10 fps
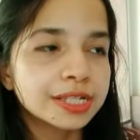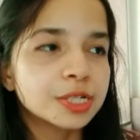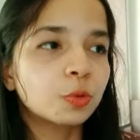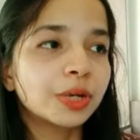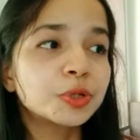And
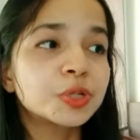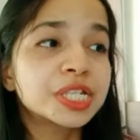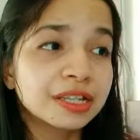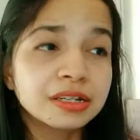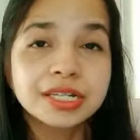so when you
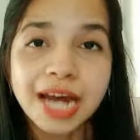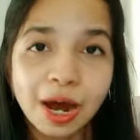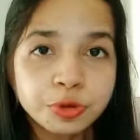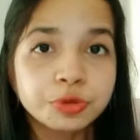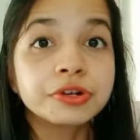sit
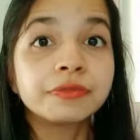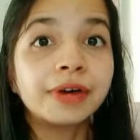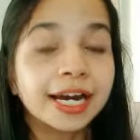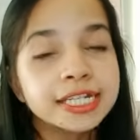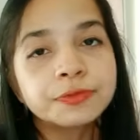down to
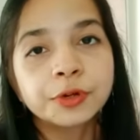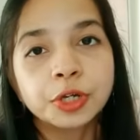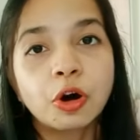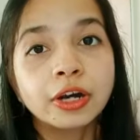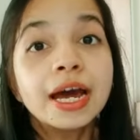revise for
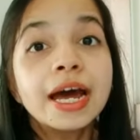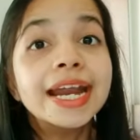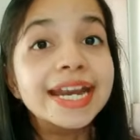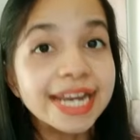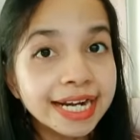your
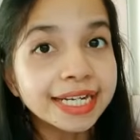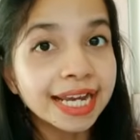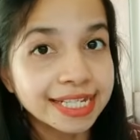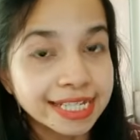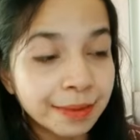NET
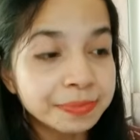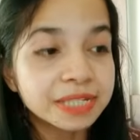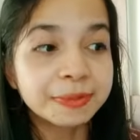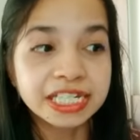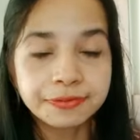exam,
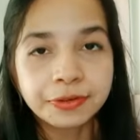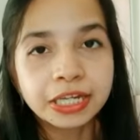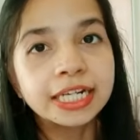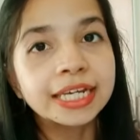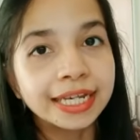
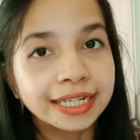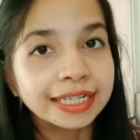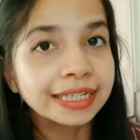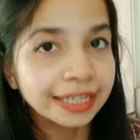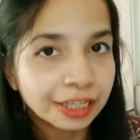specifically
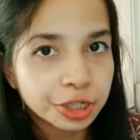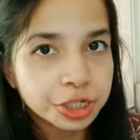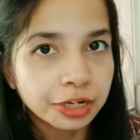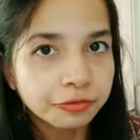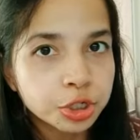Indian
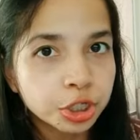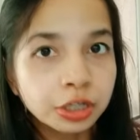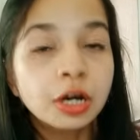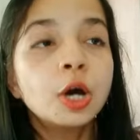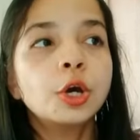English literature,